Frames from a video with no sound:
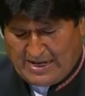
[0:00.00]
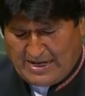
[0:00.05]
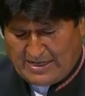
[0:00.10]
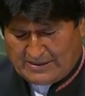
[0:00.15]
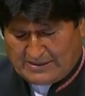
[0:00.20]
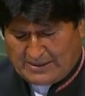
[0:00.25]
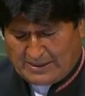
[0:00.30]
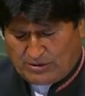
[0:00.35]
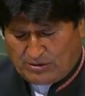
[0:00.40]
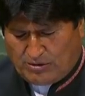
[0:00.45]

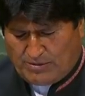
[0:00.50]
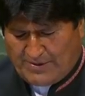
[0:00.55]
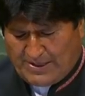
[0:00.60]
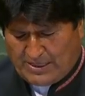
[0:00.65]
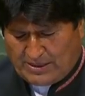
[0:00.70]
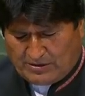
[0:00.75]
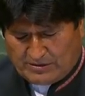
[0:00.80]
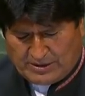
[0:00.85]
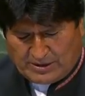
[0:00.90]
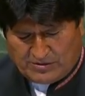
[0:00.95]
condemn
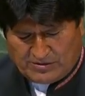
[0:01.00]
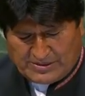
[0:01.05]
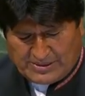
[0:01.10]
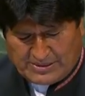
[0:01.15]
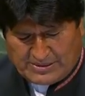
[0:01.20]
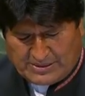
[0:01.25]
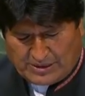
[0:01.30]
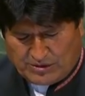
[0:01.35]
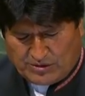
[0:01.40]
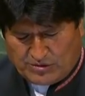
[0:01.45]
the
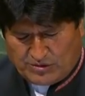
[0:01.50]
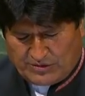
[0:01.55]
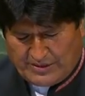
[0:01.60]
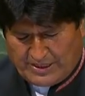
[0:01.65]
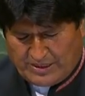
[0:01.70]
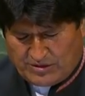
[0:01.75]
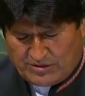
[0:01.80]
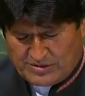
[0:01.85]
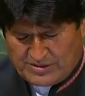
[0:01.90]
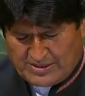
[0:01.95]

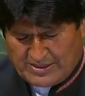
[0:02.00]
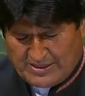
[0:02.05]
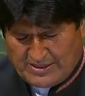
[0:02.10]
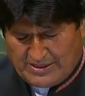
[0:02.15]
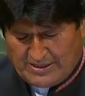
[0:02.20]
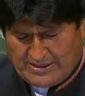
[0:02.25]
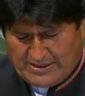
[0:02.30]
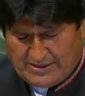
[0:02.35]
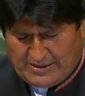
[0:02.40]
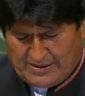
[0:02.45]
unilateral and
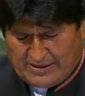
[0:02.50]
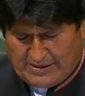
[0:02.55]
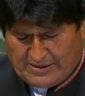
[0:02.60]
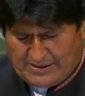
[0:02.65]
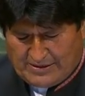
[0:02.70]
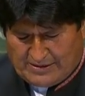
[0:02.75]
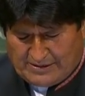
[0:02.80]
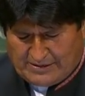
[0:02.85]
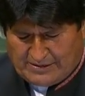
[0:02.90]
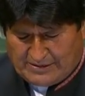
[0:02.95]
illegal
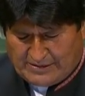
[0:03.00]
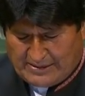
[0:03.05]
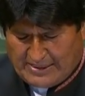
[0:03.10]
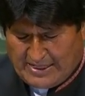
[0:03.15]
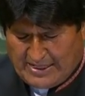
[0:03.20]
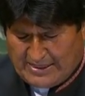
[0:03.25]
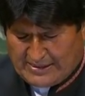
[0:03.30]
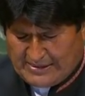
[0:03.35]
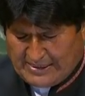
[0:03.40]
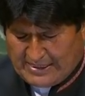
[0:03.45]
decision
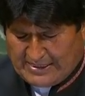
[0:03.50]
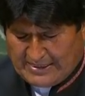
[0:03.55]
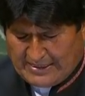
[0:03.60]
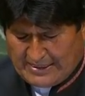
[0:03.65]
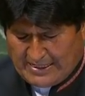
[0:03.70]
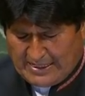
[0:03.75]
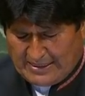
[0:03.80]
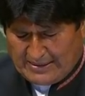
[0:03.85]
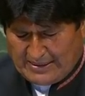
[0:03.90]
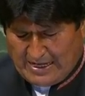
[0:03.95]
by the
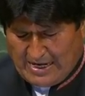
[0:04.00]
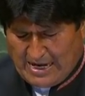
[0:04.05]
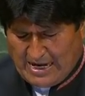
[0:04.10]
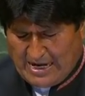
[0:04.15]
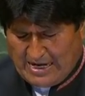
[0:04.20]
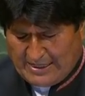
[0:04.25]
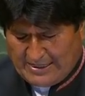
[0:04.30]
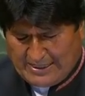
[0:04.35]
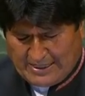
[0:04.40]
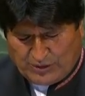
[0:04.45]
government of the
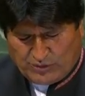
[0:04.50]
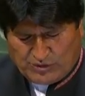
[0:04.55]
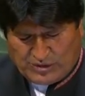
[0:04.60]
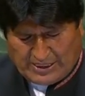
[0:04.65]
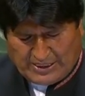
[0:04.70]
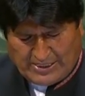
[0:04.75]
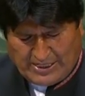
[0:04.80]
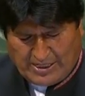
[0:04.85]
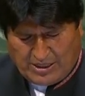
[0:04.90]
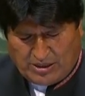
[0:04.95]
United
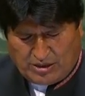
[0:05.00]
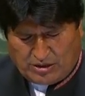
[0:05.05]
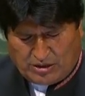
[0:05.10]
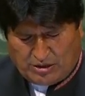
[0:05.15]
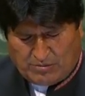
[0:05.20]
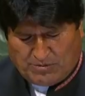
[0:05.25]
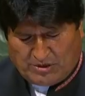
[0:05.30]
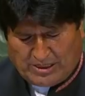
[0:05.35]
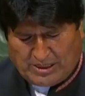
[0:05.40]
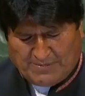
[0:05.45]

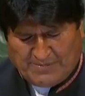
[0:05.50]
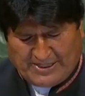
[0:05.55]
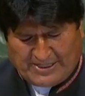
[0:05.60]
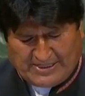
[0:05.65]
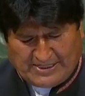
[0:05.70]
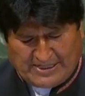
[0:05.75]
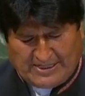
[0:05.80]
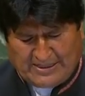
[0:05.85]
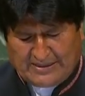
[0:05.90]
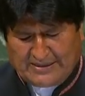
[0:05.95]
States
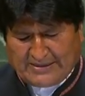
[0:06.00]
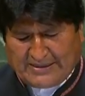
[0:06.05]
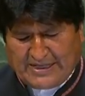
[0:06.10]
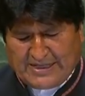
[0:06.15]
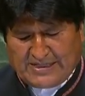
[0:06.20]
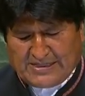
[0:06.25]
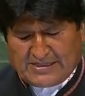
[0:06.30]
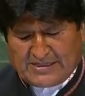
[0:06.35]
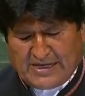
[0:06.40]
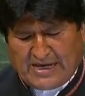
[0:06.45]

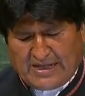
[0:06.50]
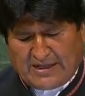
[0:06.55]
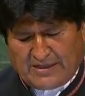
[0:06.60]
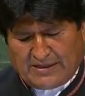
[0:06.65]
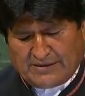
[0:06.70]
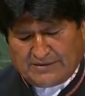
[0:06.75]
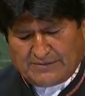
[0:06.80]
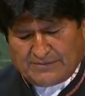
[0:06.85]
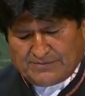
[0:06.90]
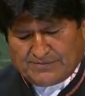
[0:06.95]
declaring
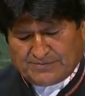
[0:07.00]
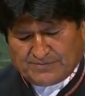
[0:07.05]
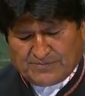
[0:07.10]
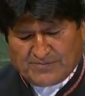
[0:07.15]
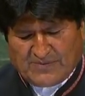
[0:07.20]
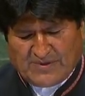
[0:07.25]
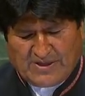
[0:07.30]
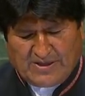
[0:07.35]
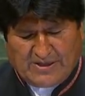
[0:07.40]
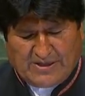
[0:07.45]
Jerusalem the
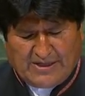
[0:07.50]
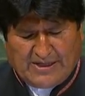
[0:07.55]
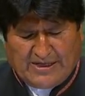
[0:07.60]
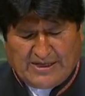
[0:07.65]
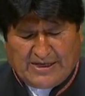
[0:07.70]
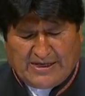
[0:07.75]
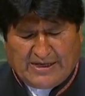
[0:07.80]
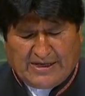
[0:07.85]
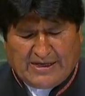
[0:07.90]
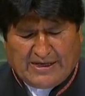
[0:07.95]
capital
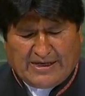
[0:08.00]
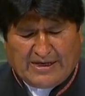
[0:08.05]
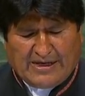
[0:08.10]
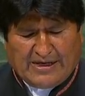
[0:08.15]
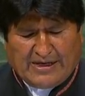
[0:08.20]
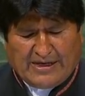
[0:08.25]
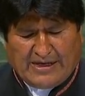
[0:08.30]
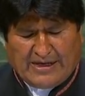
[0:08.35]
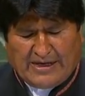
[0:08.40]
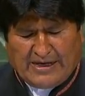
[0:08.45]
of
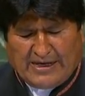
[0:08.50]
Israel.